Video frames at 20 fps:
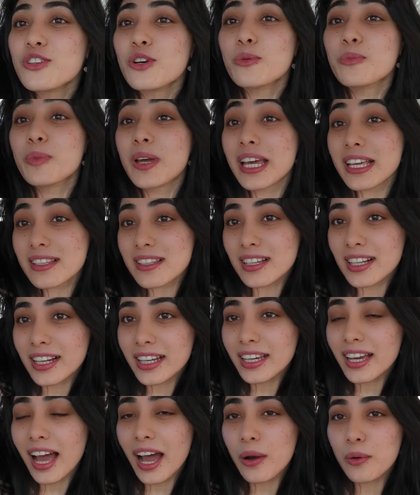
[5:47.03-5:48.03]
So
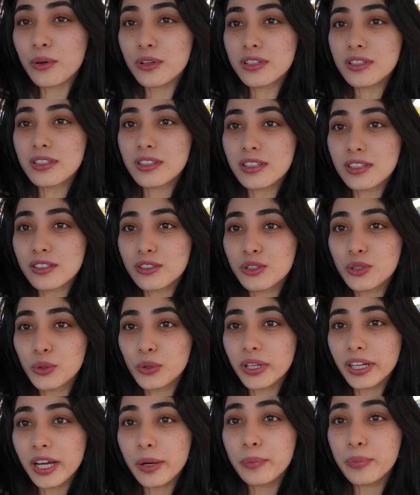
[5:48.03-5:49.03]
basically, I was
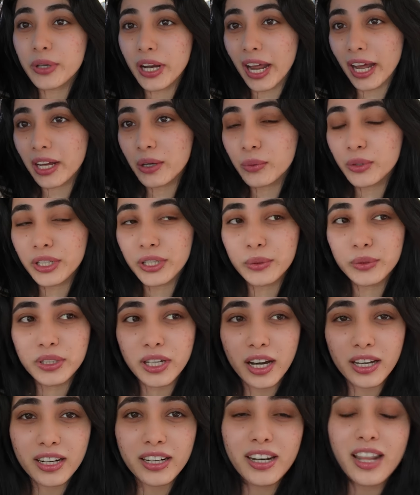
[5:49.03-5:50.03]
shooting a prank video
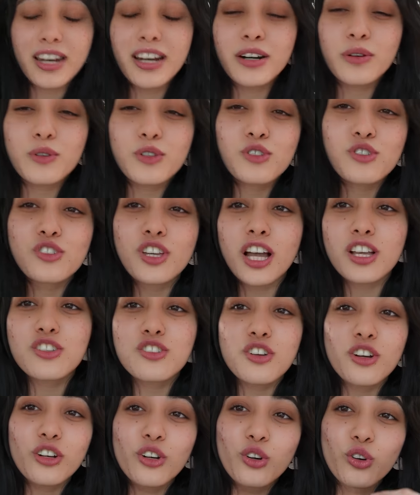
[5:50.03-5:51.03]
with Aryan and it was
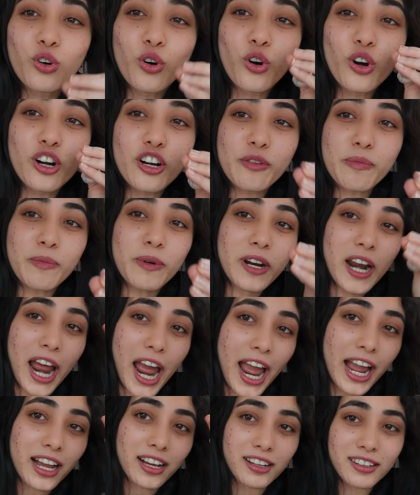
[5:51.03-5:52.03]
such a good
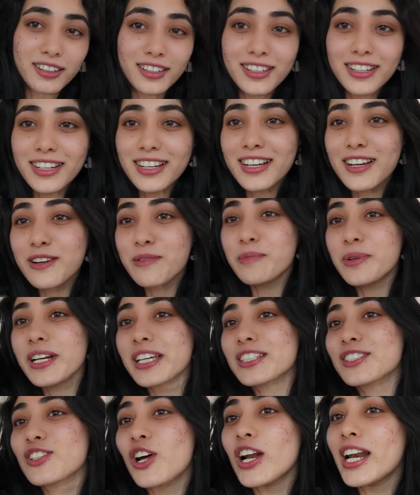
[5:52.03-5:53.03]
prank. But
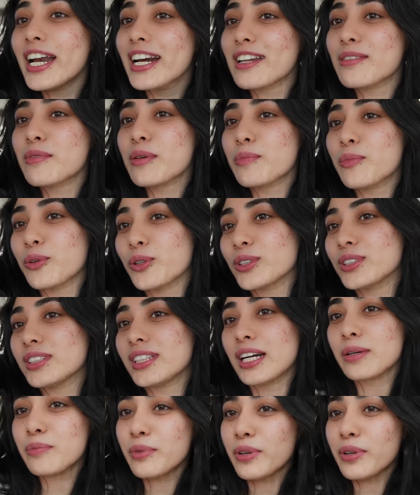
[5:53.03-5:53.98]
he's not letting me post that